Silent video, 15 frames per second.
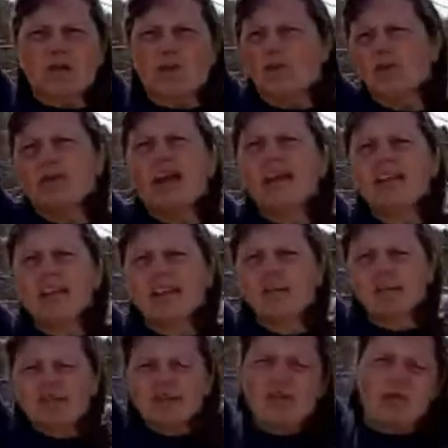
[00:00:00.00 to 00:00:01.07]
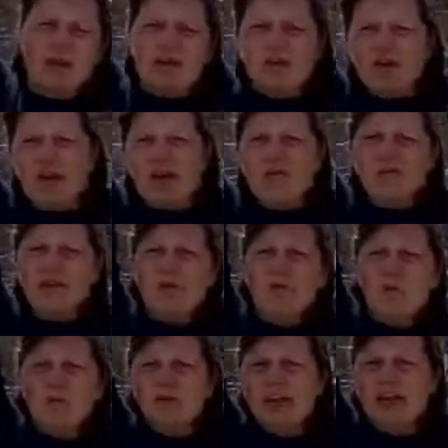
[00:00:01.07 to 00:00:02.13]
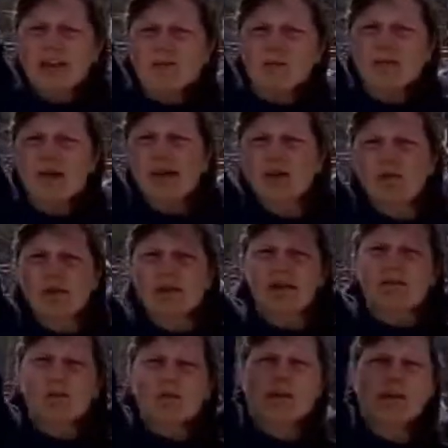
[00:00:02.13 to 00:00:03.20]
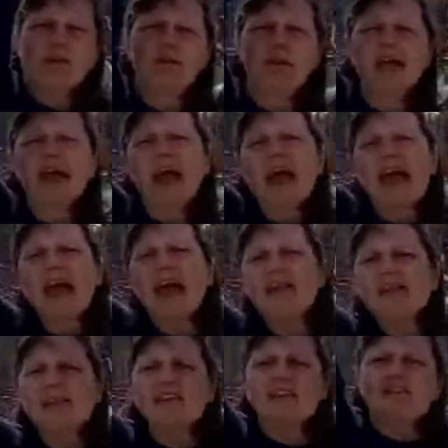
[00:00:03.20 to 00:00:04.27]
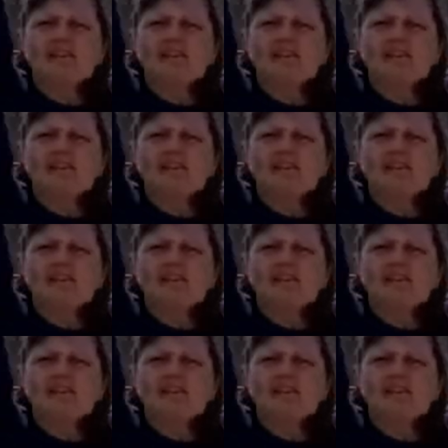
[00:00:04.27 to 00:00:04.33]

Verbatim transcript: So stay seated, but just raise your arms up, shake them around, wiggle them around, and think